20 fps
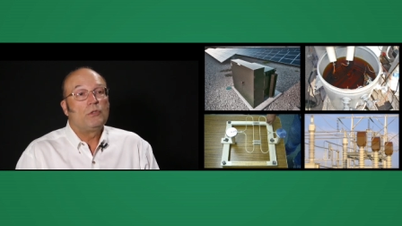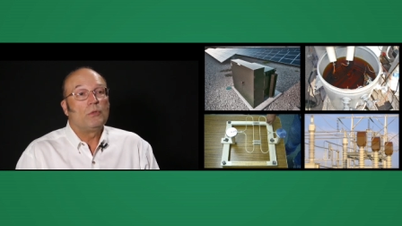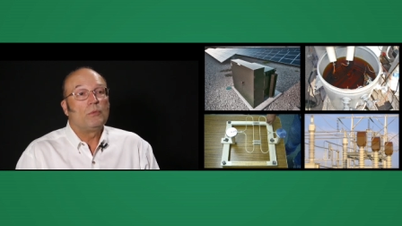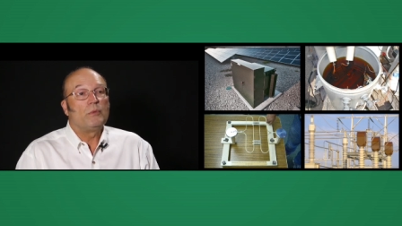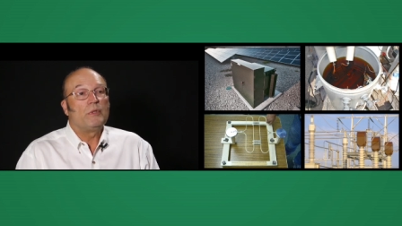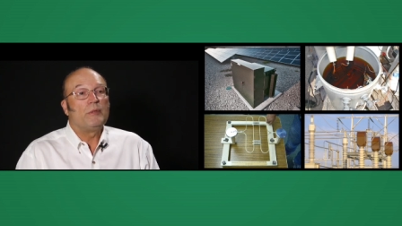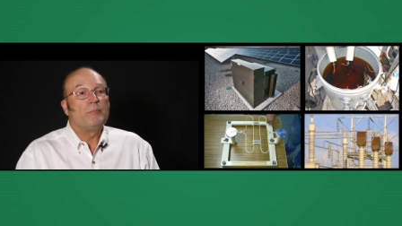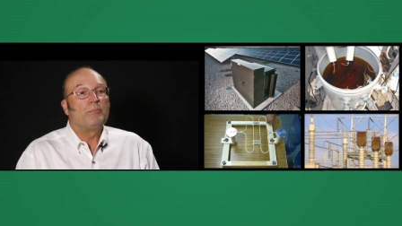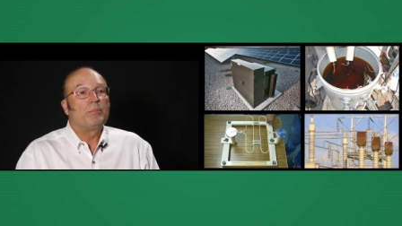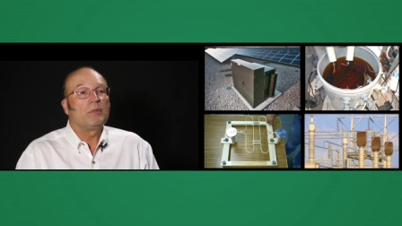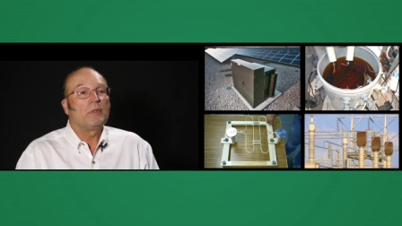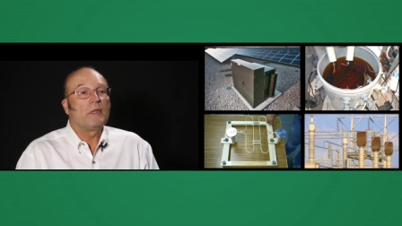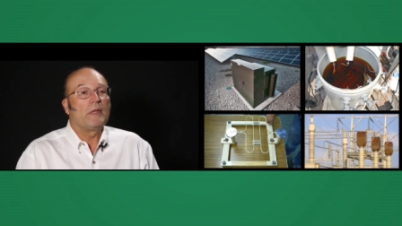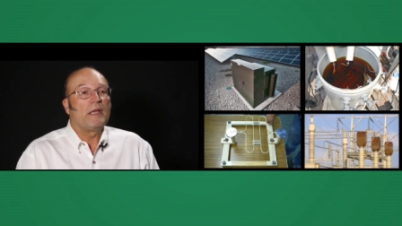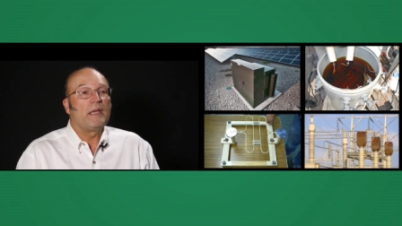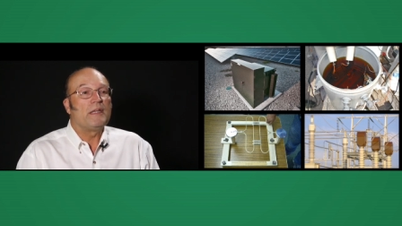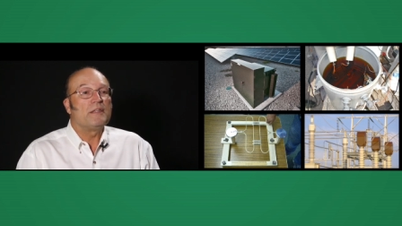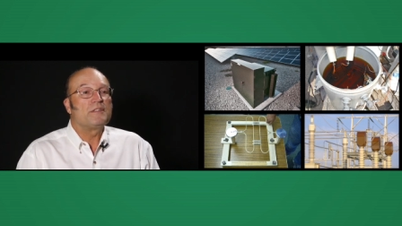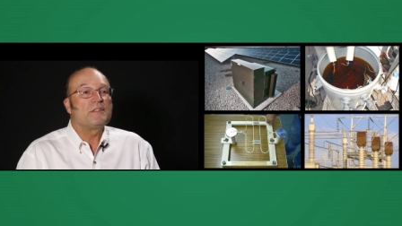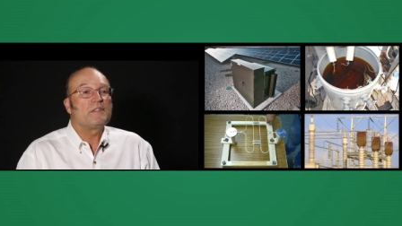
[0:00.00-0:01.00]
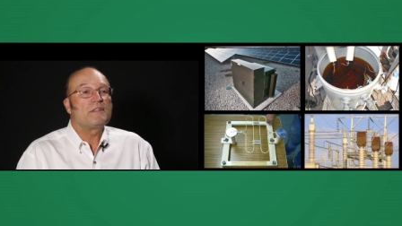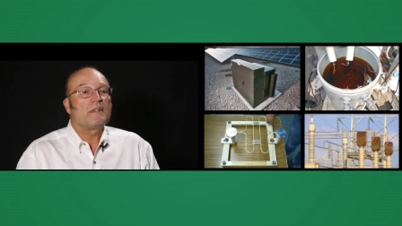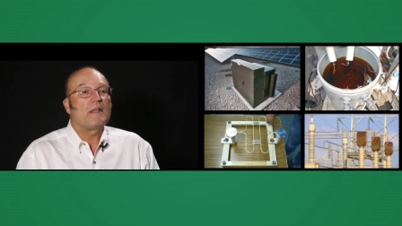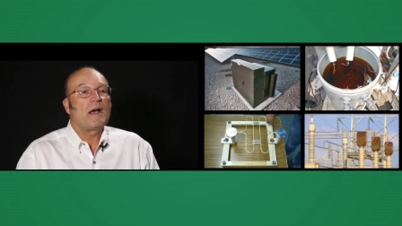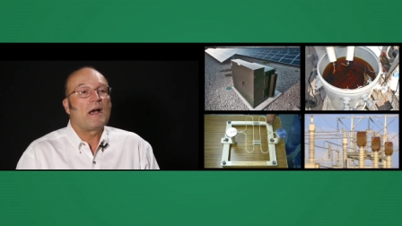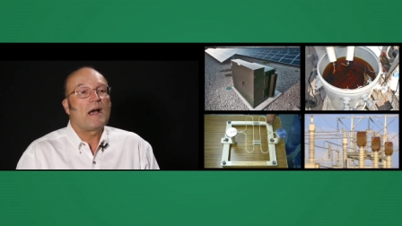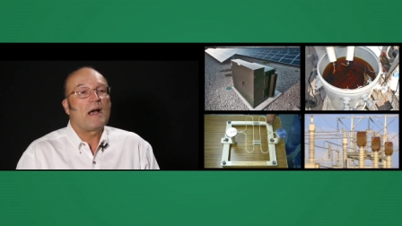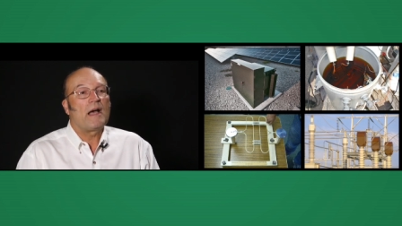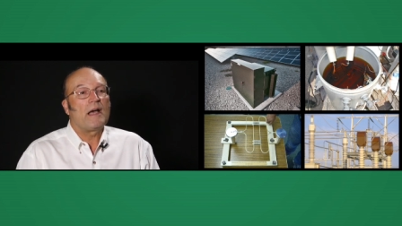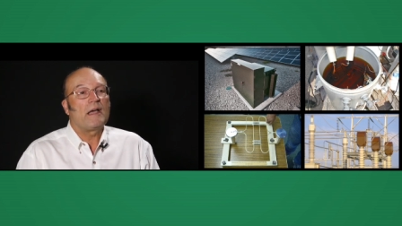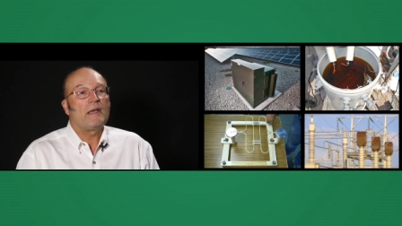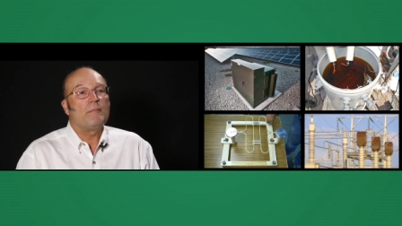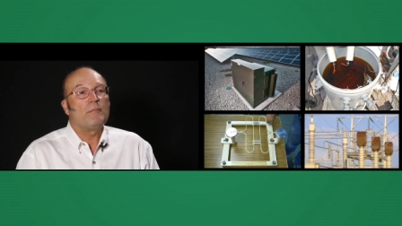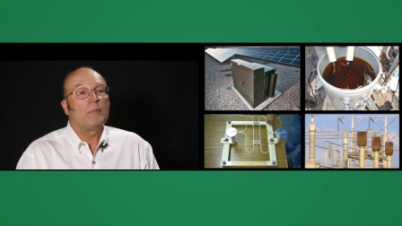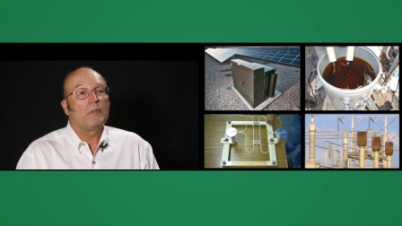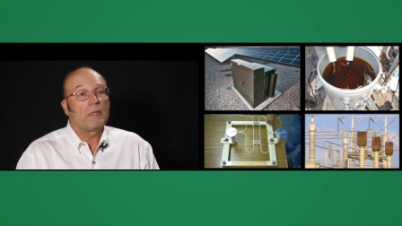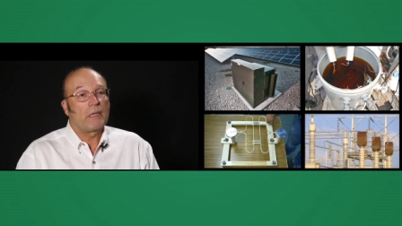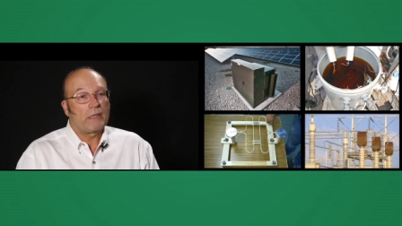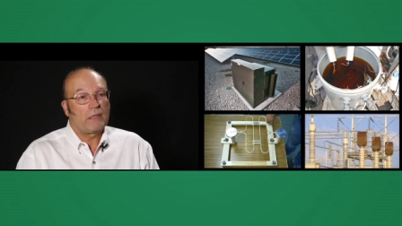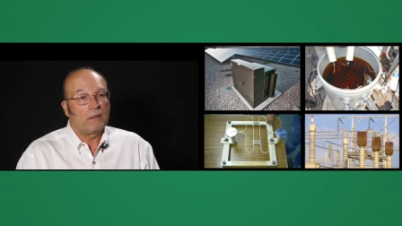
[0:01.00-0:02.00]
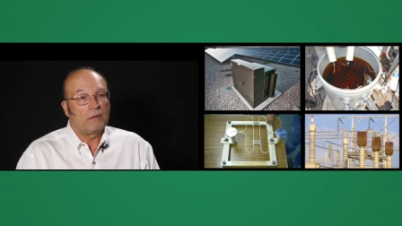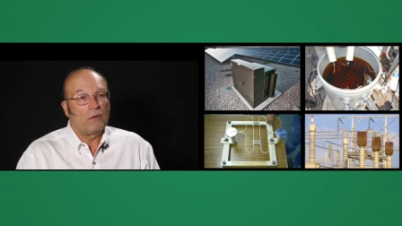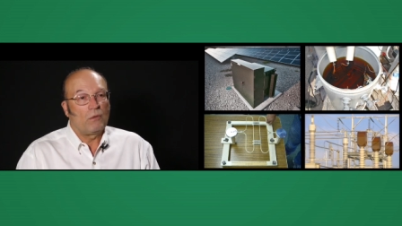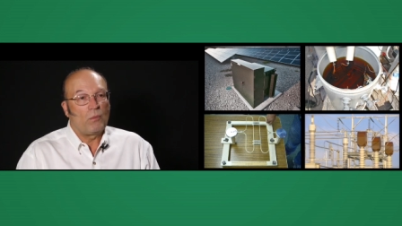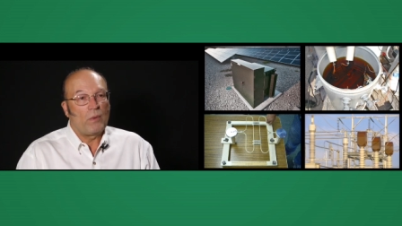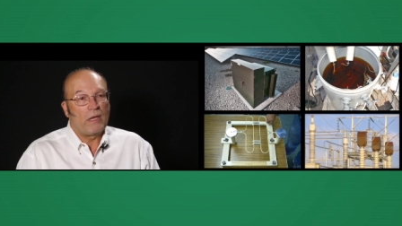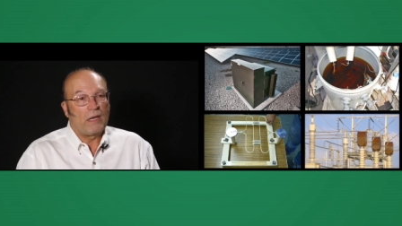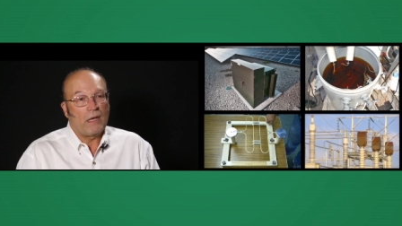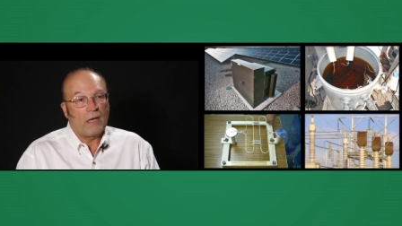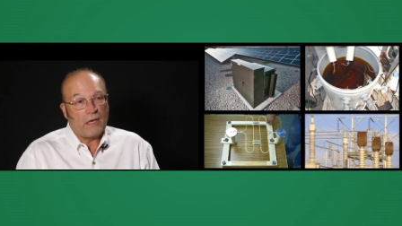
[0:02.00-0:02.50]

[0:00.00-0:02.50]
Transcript: to replace the high molecular weight